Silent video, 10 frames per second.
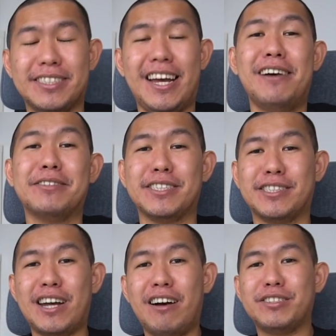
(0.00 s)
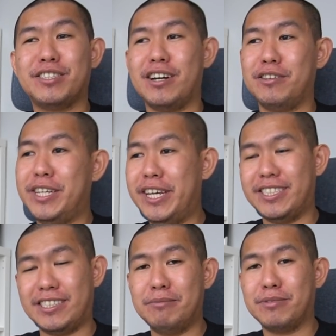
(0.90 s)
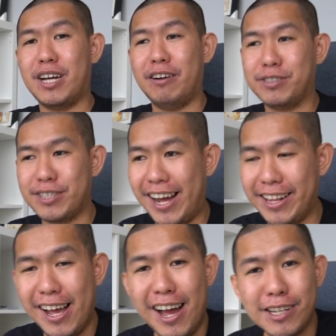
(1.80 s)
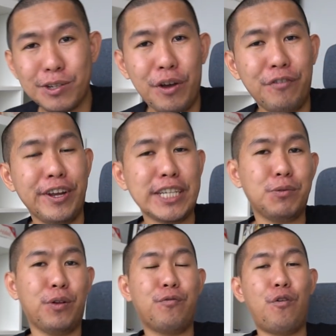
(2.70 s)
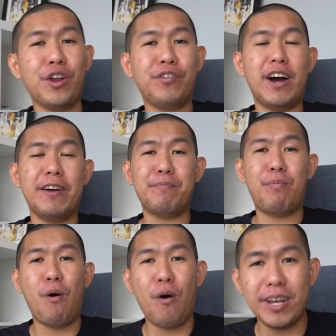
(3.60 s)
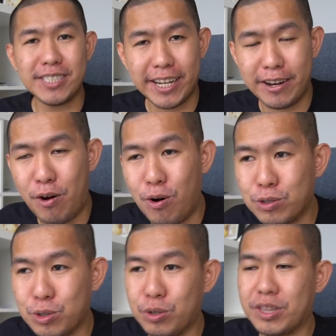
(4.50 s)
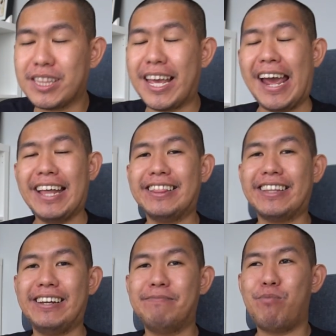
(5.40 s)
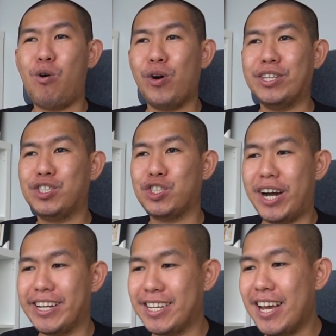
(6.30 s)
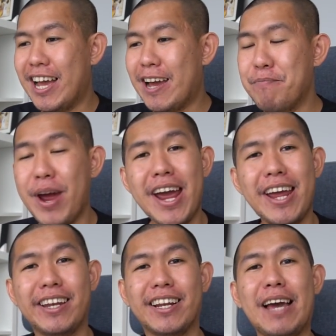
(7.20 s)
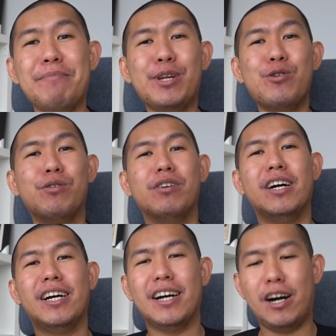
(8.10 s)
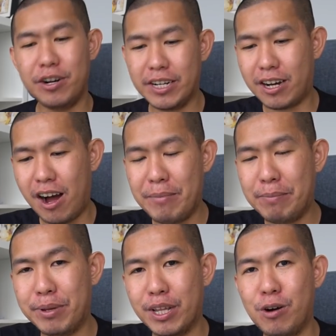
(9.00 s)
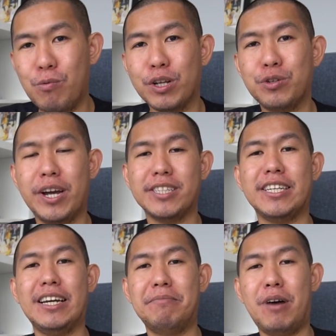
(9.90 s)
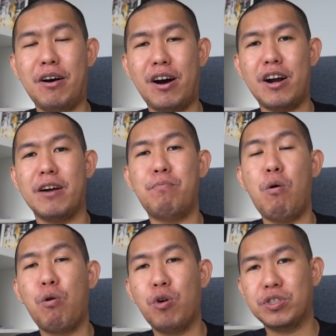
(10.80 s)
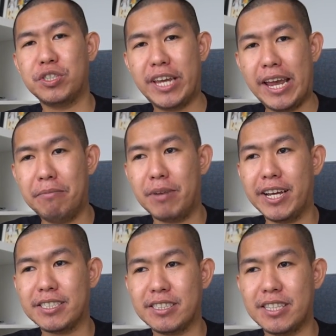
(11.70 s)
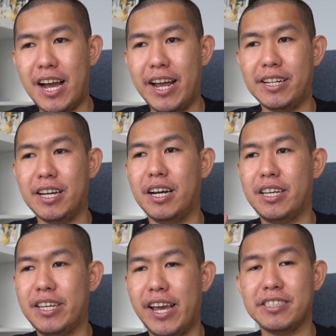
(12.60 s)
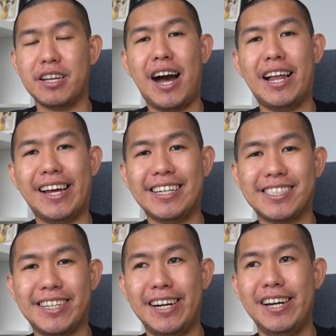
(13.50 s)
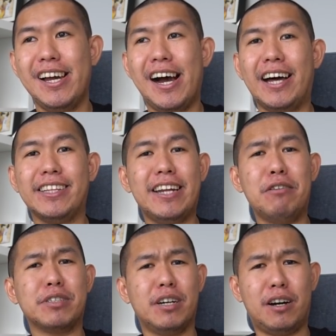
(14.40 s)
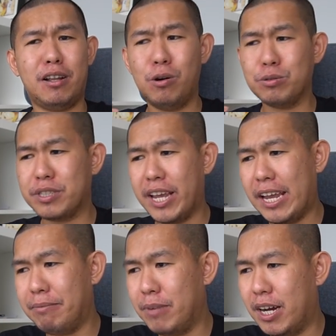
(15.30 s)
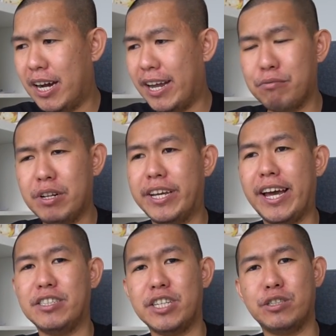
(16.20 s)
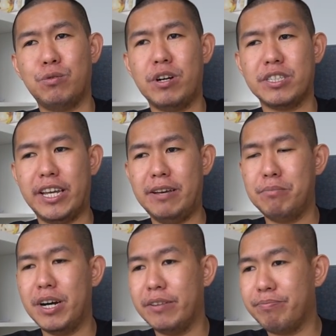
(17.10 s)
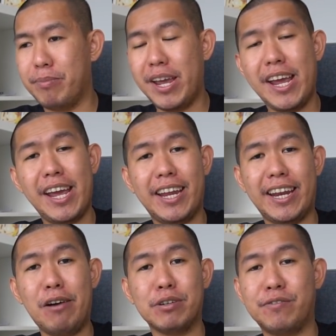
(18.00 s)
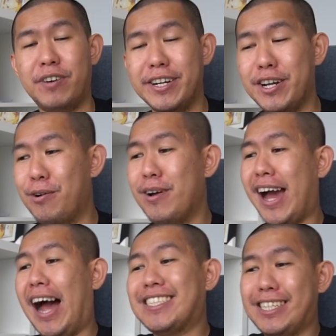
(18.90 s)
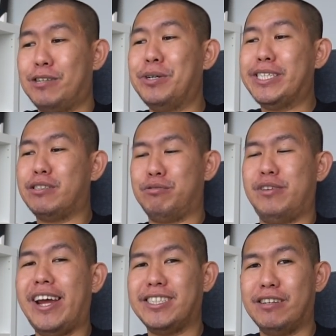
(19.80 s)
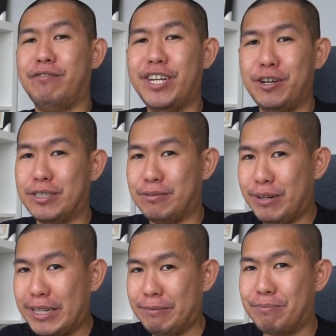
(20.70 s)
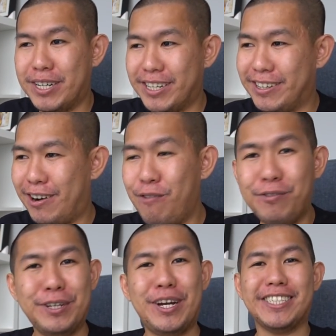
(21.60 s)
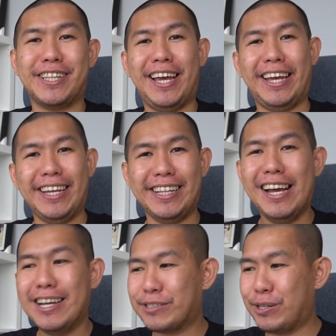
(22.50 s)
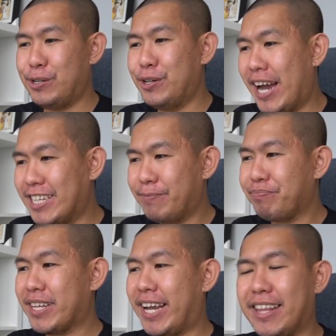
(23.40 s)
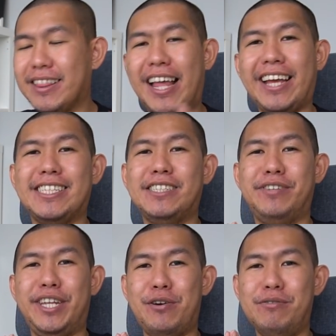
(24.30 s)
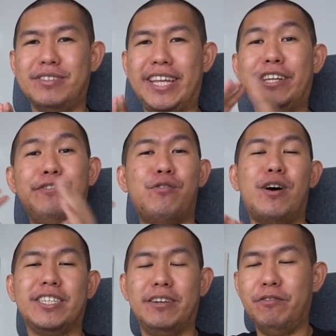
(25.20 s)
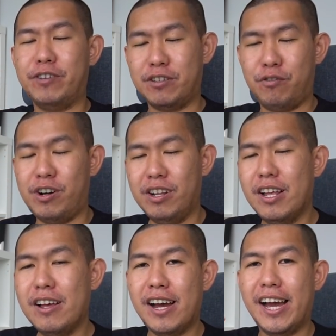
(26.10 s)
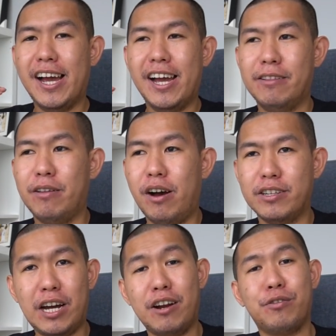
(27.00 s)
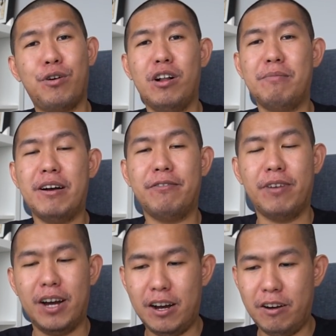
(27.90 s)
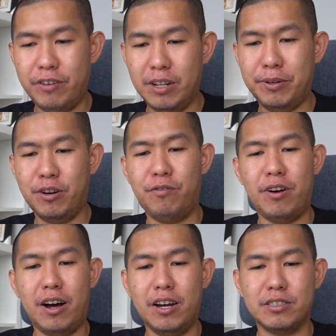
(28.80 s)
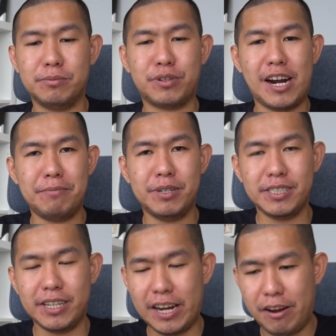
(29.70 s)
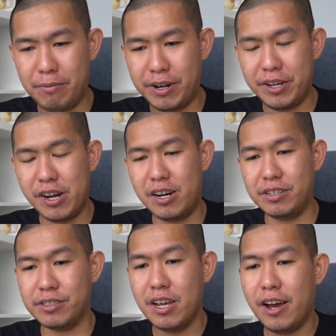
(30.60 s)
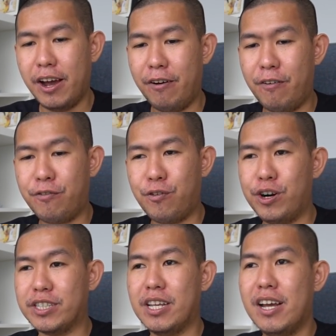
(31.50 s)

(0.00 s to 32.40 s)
that was a tough shot. Though. He hit some tough shot. So he finished with 45 points and also 10 three-point shots. Man, let me know on the comment below what you guys think about RR Pogoy's game last night against Alaska. I think that was a close game. Uh, I didn't really get a chance to watch the game, but man, that was fun though. Actually doing this reaction video is really fun. Hopefully you guys like it. So you guys can like this video. Thank you for watching, first of all. And shout out to all my uh, Filipino uh, subscribers and everybody else. And of course,